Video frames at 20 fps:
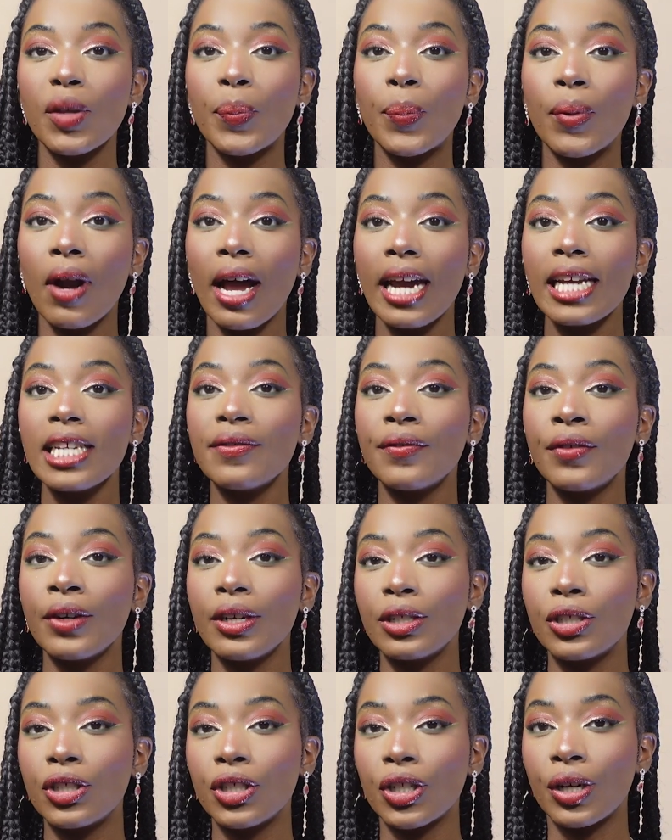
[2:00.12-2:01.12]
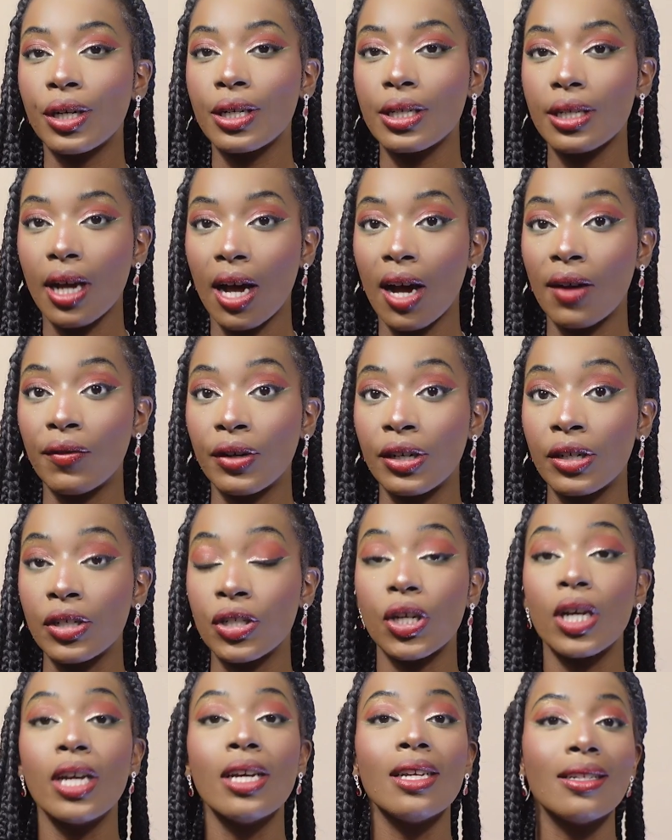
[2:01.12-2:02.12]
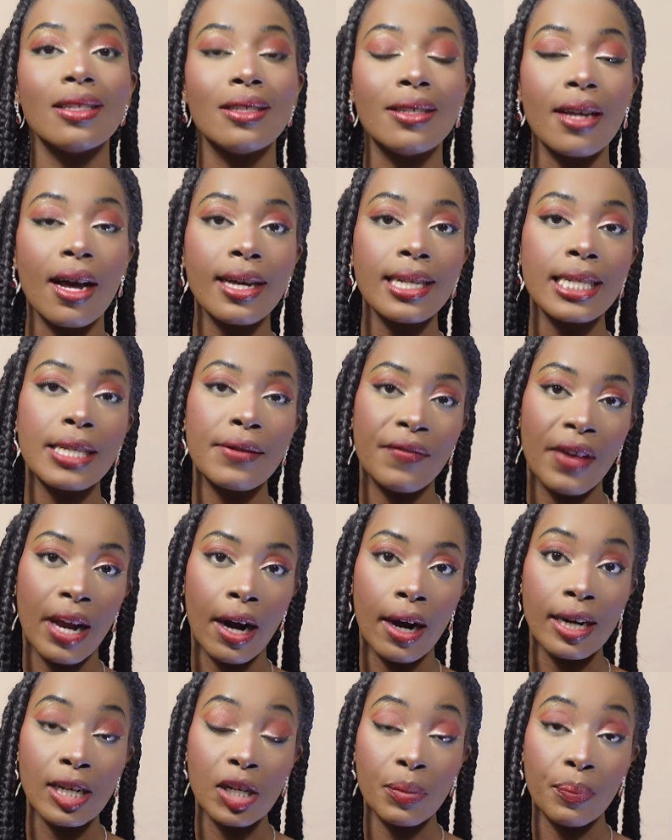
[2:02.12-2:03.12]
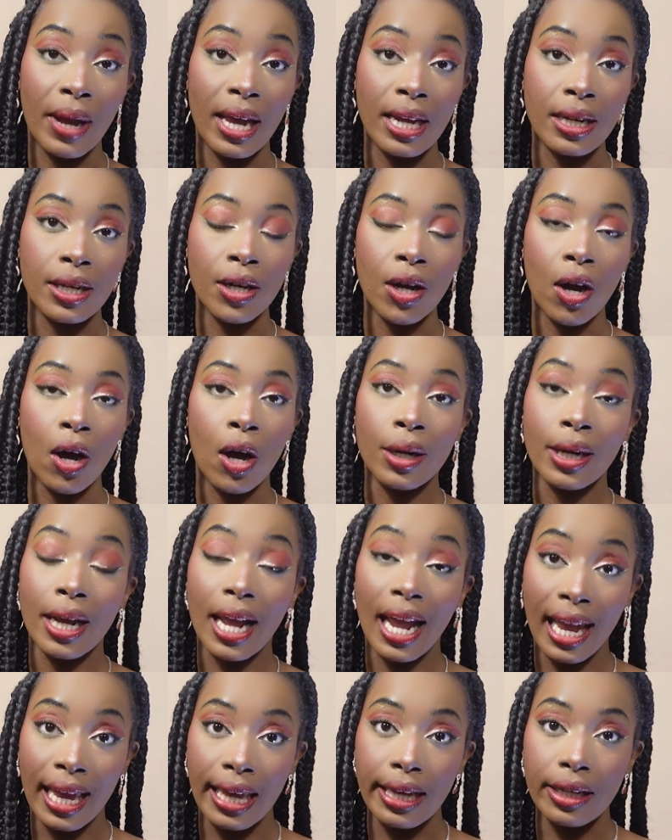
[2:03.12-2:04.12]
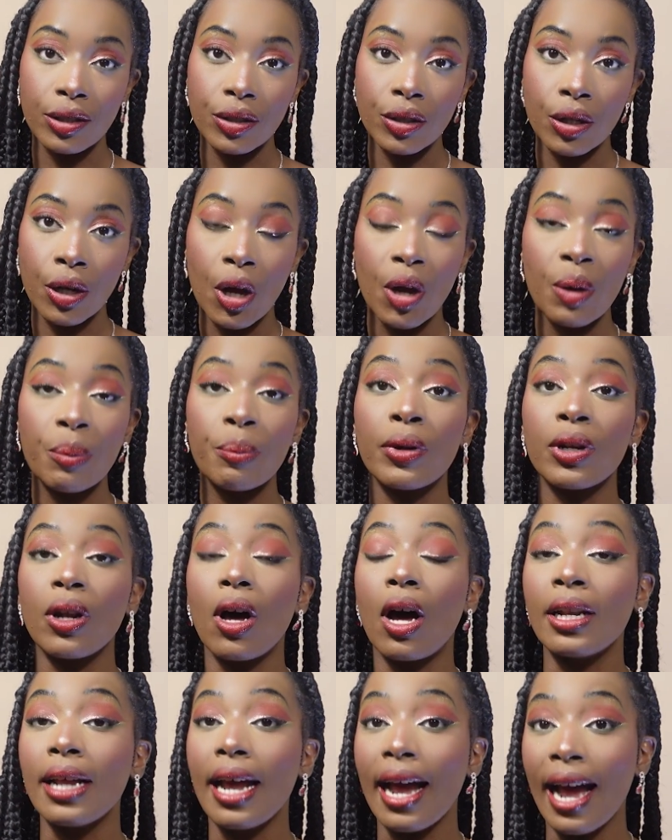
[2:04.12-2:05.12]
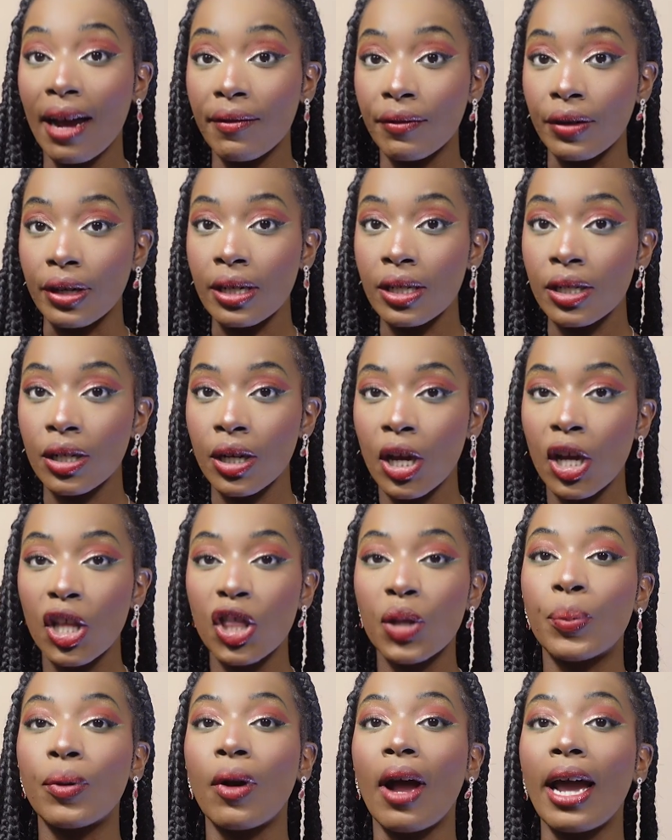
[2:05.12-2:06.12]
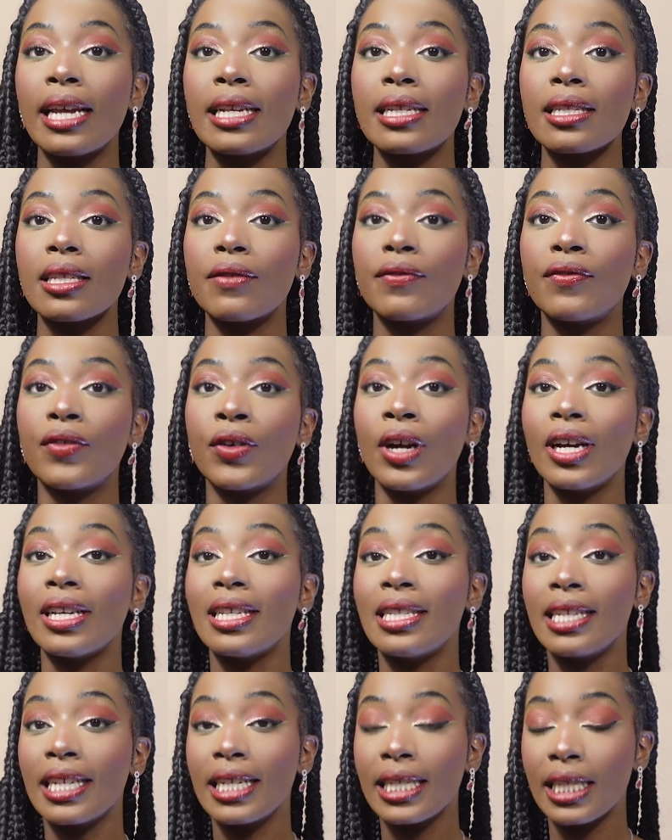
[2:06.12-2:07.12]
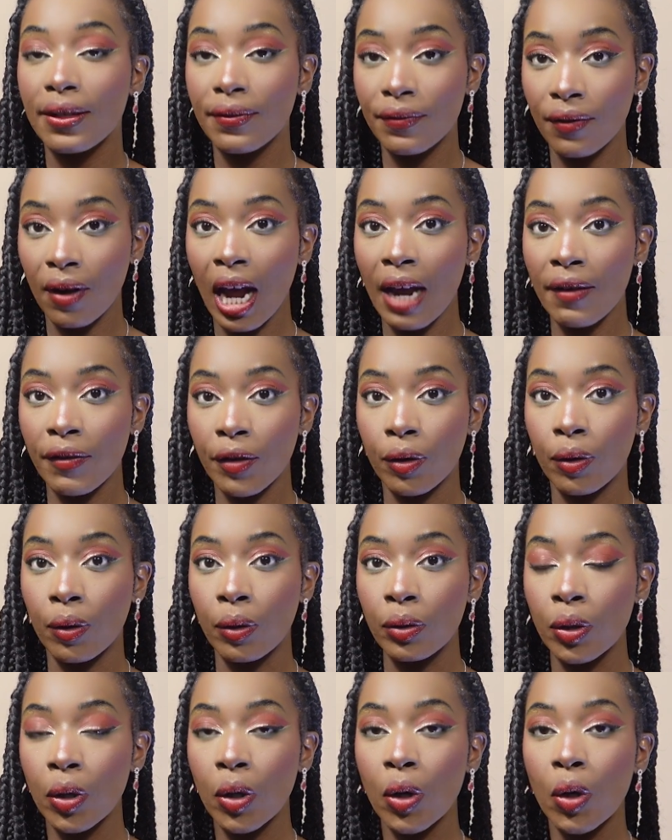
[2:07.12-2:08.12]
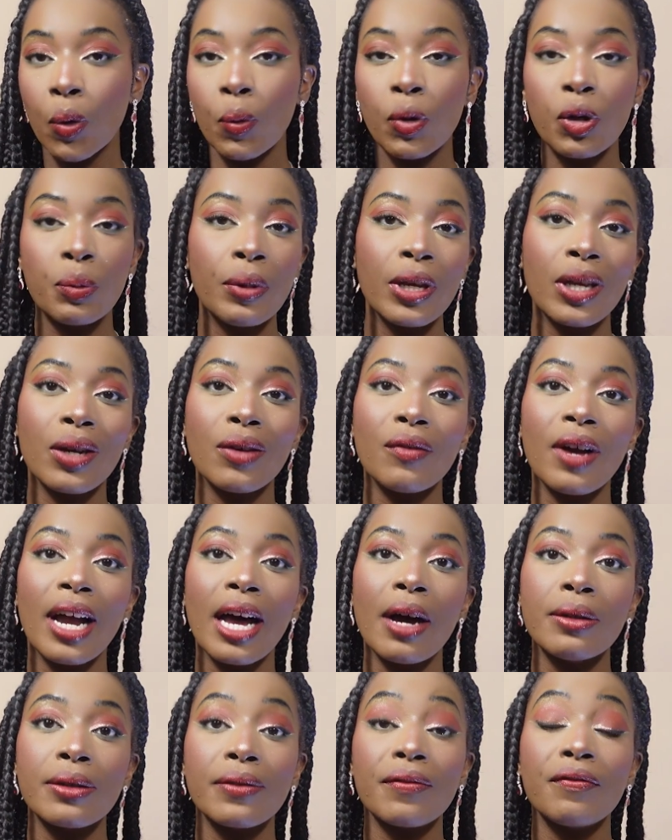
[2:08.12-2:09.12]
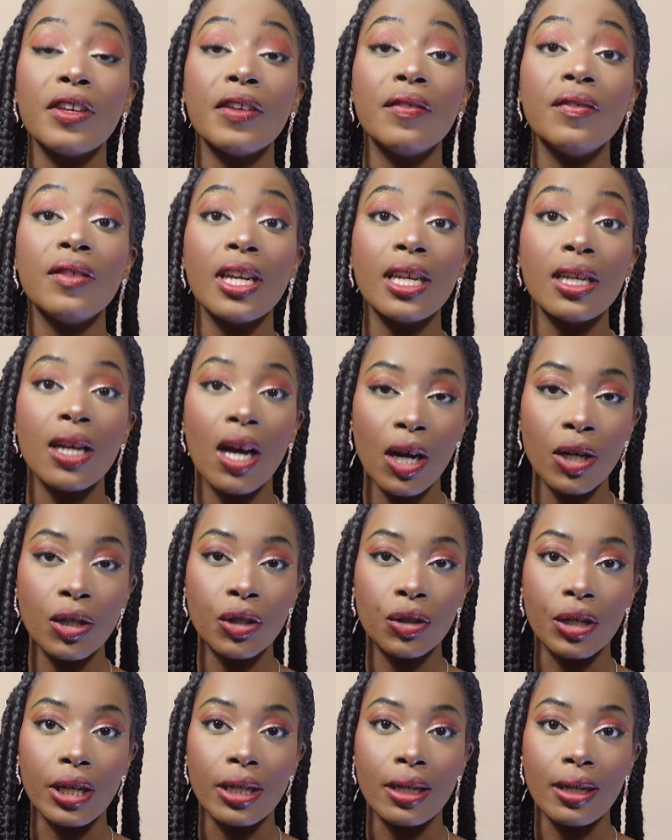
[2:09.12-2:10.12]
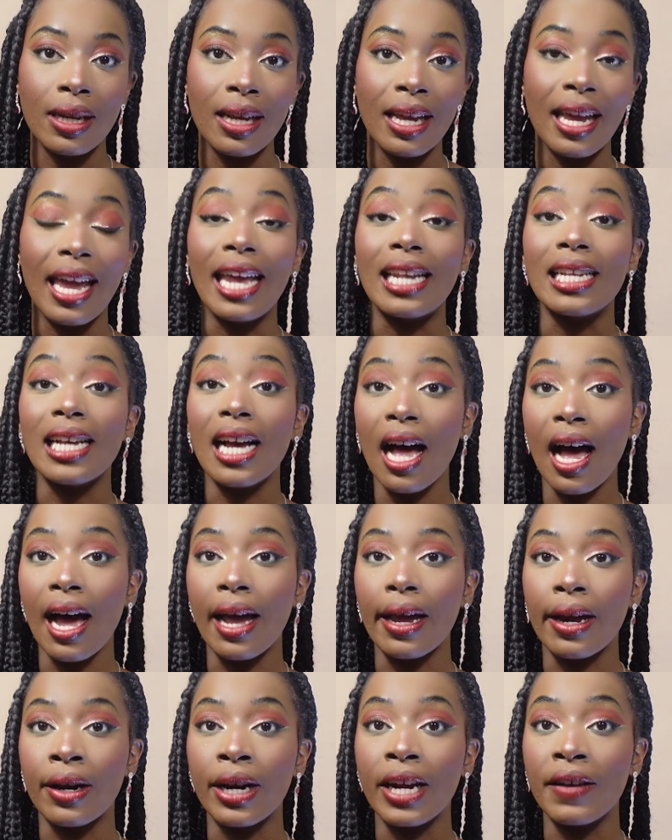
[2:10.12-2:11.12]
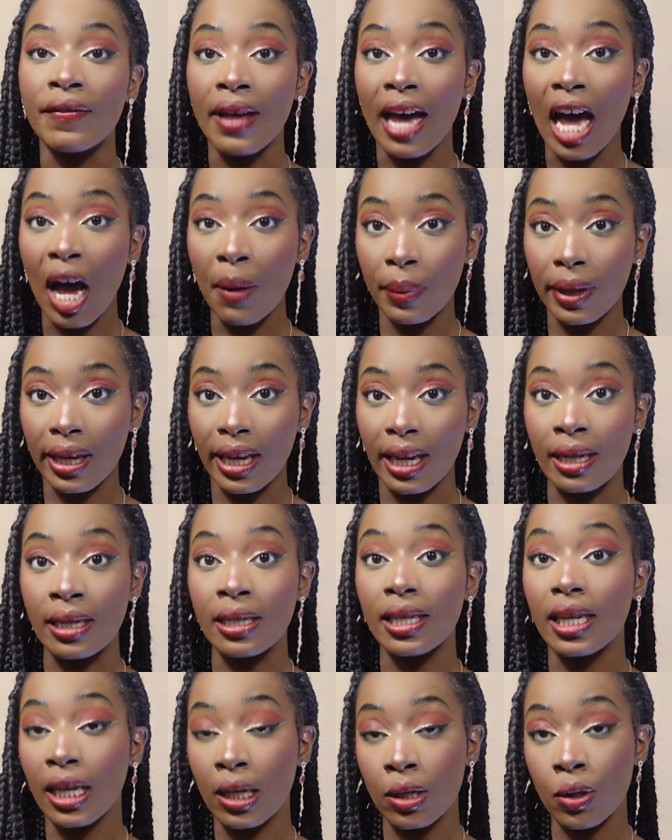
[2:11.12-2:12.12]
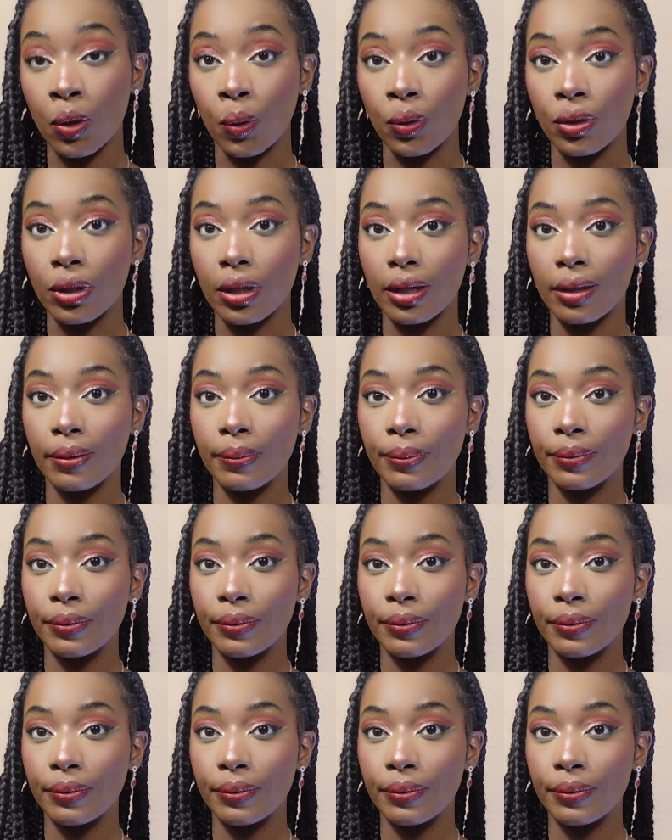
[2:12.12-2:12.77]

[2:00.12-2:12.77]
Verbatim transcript: The price for insurance coverage does vary depending on age, but on average, the price for a 65 year old would be around 1500 and higher if the applicant is older.